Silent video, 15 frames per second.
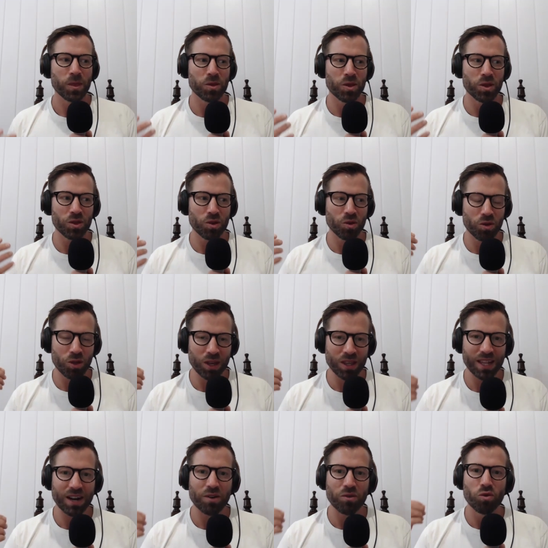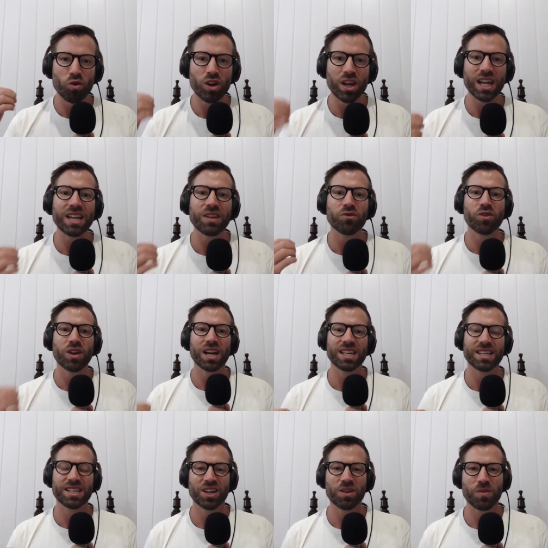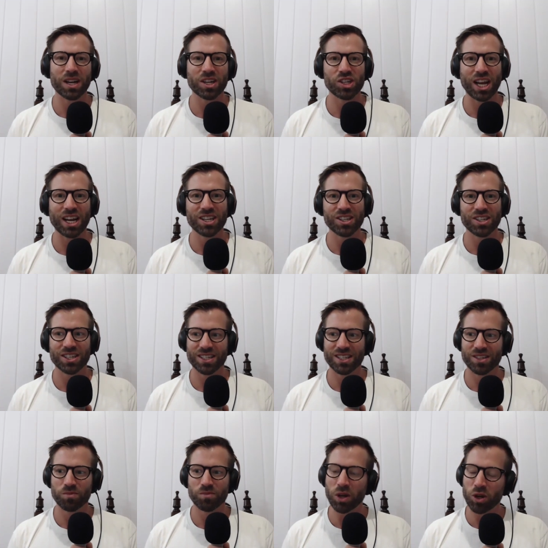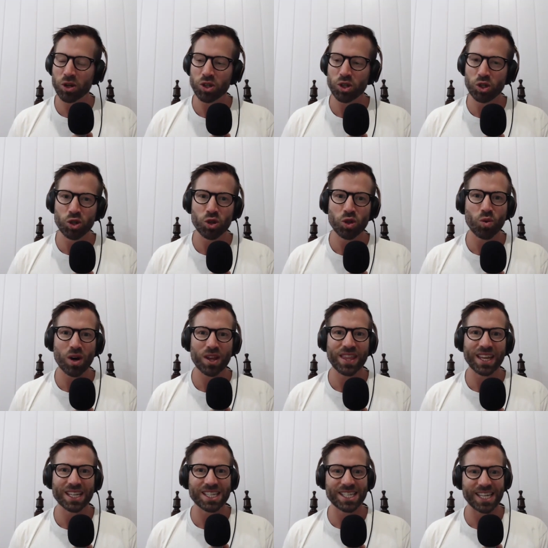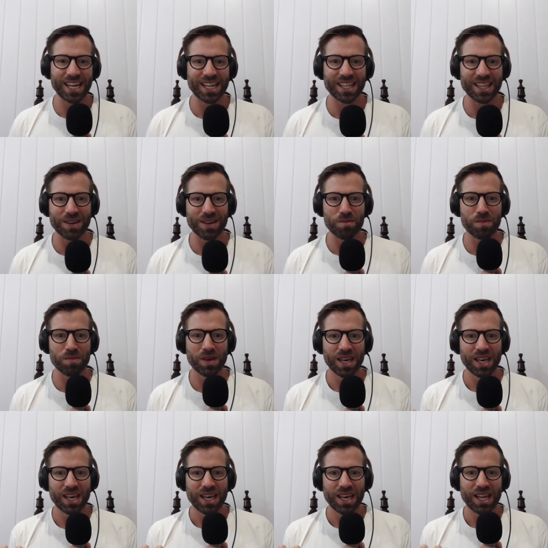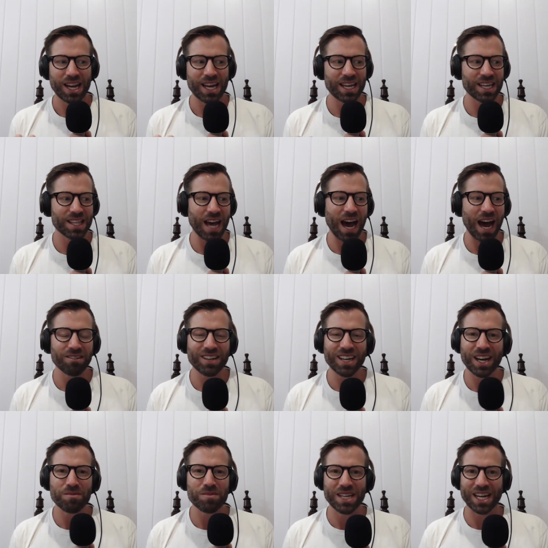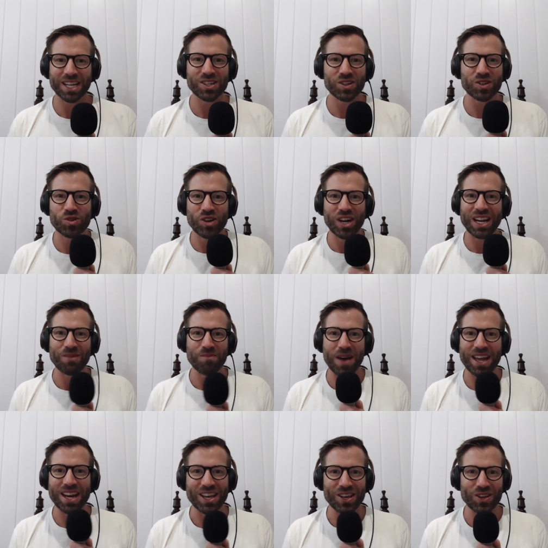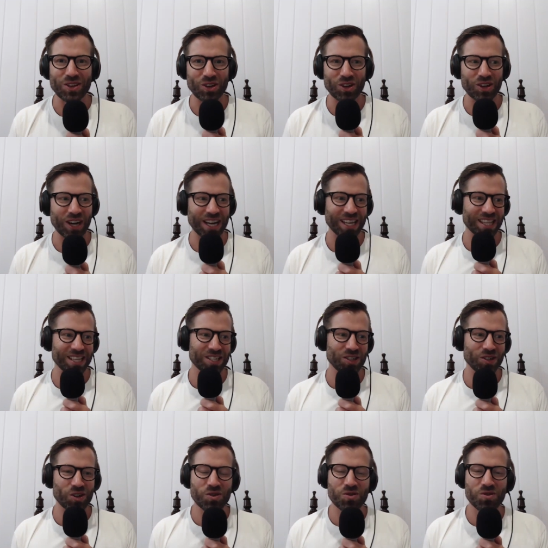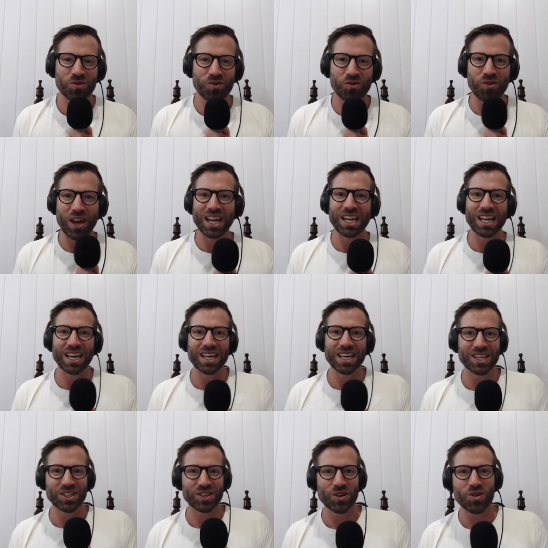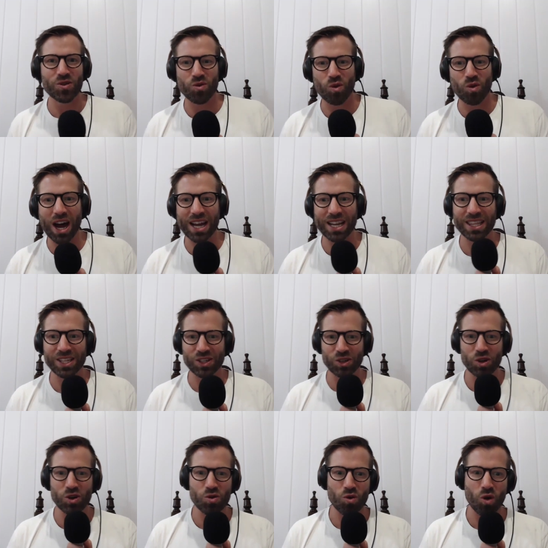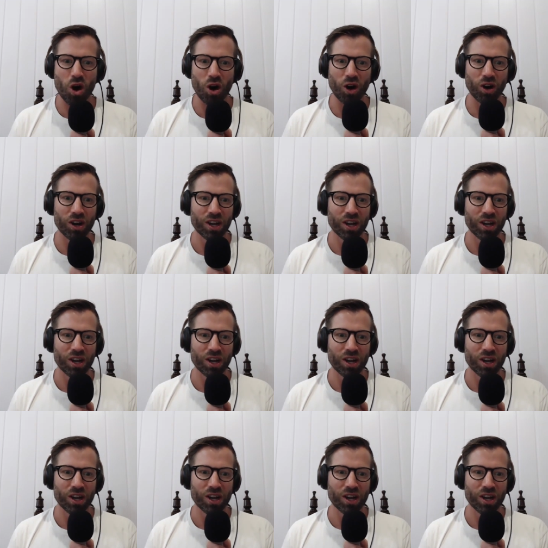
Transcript: the, the thing that I really, really dig about challenges is because you're the one that's setting them, like the outcome doesn't really matter you know like there's no failure there's no right there's no wrong